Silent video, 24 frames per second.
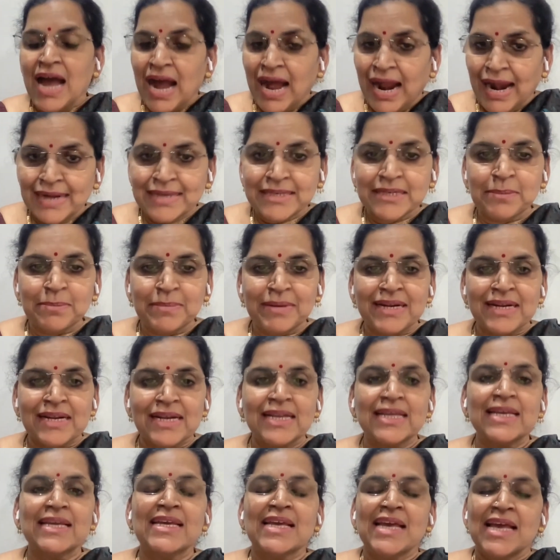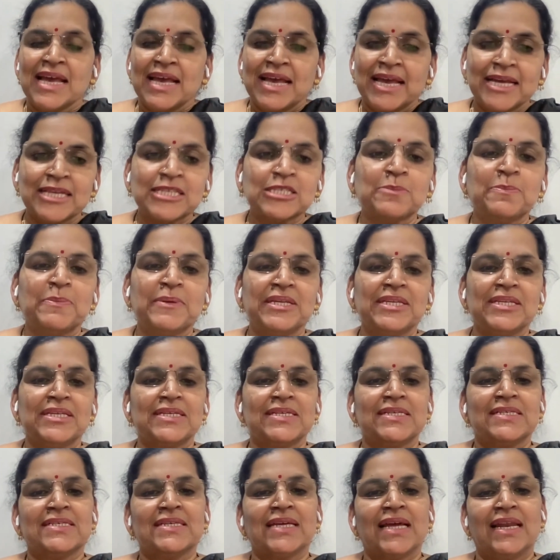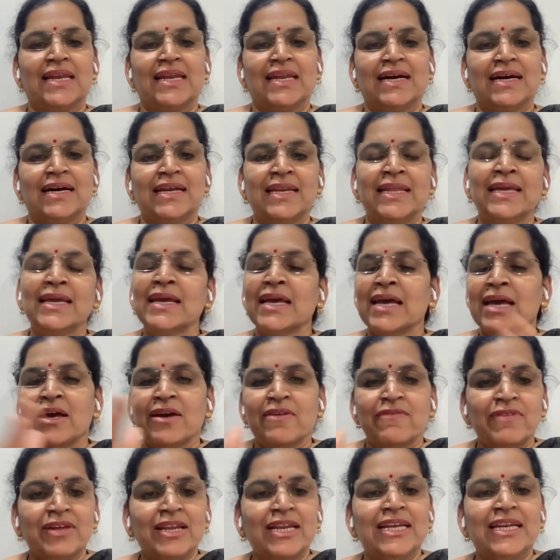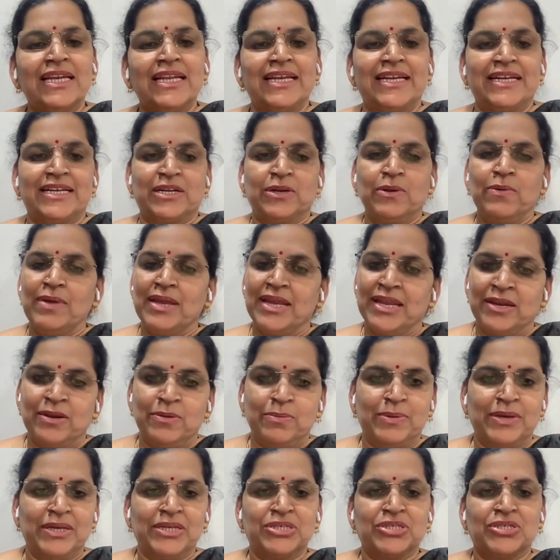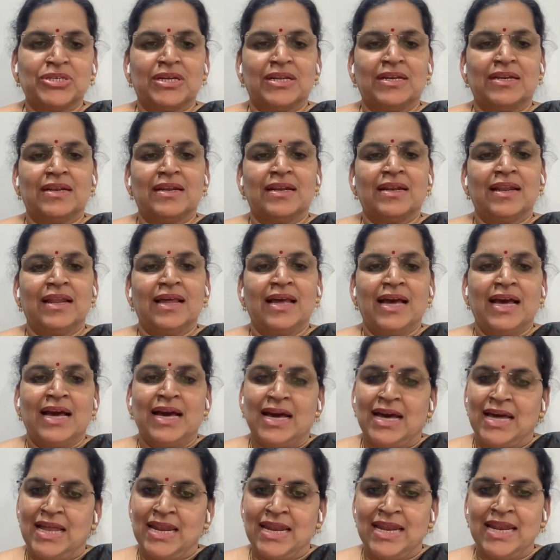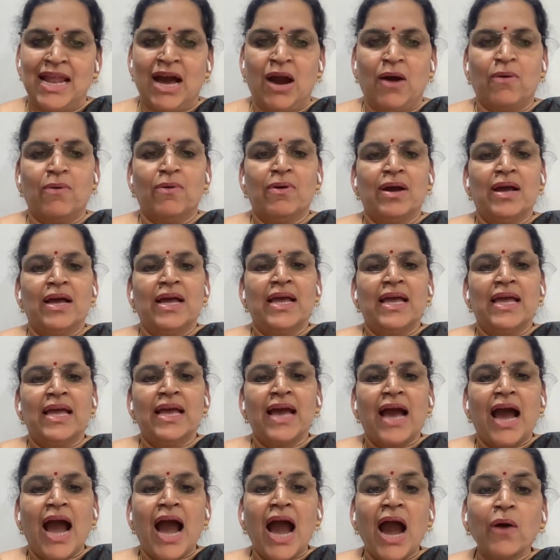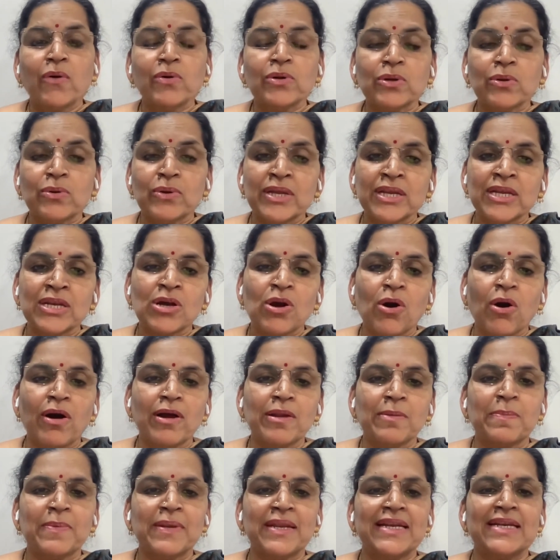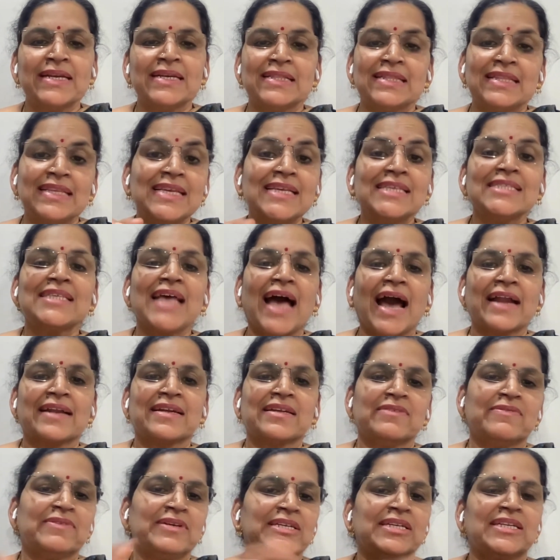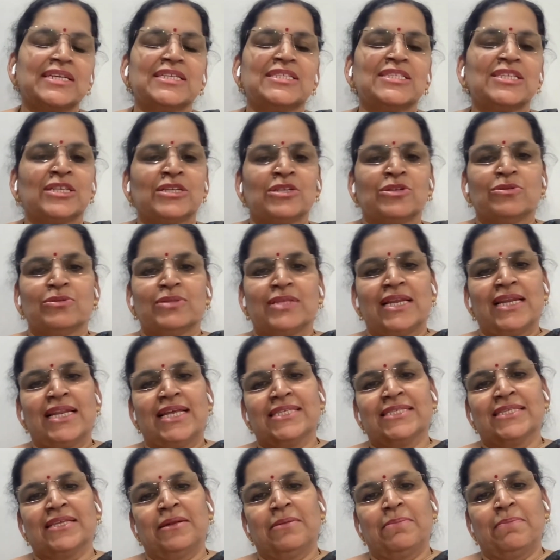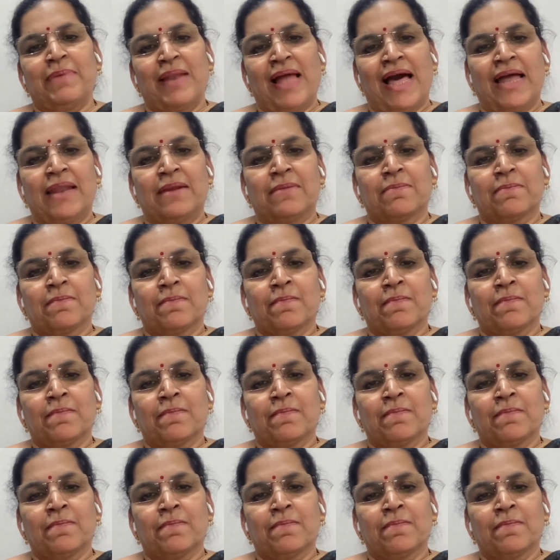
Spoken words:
Ultimately, experiential learning will lead to innovation. Now, how to incorporate these activities into the lesson plan?